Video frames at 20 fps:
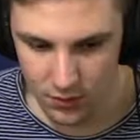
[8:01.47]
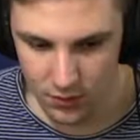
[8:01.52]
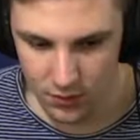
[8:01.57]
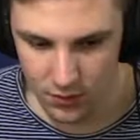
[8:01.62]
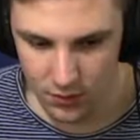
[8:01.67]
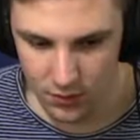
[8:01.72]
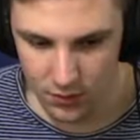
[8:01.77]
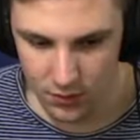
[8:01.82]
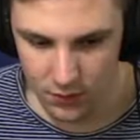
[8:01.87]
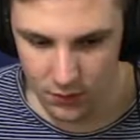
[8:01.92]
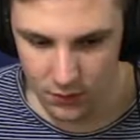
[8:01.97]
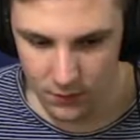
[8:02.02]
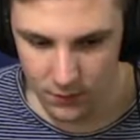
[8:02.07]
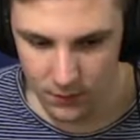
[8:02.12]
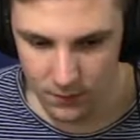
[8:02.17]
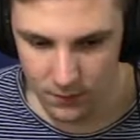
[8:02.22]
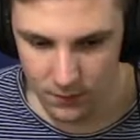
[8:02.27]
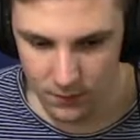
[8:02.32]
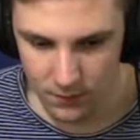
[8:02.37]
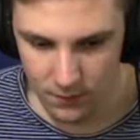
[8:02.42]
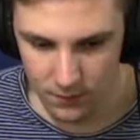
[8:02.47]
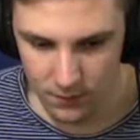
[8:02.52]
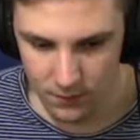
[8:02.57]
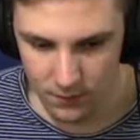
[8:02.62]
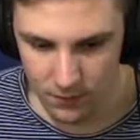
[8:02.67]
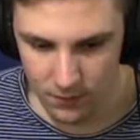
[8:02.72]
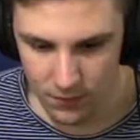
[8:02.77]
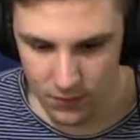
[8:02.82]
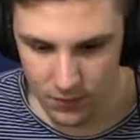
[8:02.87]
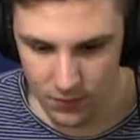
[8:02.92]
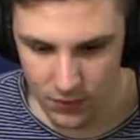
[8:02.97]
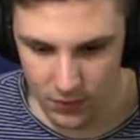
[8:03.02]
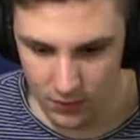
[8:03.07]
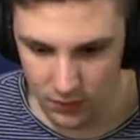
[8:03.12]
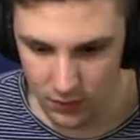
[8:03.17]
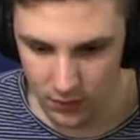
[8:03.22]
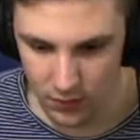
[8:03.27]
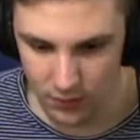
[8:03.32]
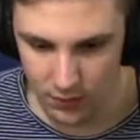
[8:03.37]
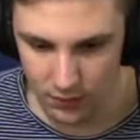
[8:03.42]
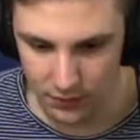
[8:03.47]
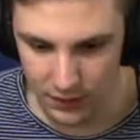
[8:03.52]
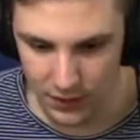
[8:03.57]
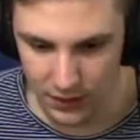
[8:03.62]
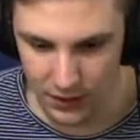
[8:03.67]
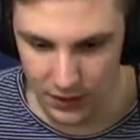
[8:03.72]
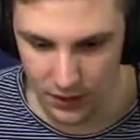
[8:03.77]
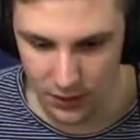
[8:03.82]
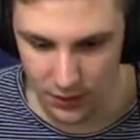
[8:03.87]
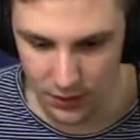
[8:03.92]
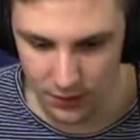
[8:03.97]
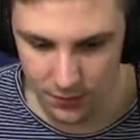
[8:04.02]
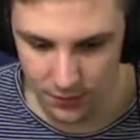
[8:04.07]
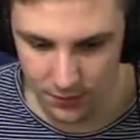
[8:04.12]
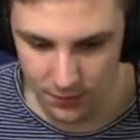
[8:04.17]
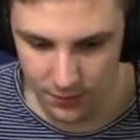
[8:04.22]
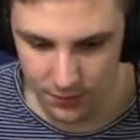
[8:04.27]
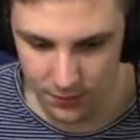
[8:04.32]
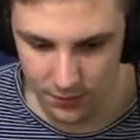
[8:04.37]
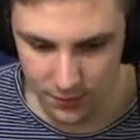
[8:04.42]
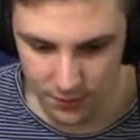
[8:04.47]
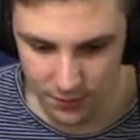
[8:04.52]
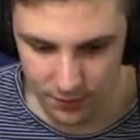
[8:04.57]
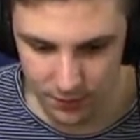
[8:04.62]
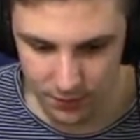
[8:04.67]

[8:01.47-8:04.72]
up trying to find him. Just watch your step. Yeah. Fine.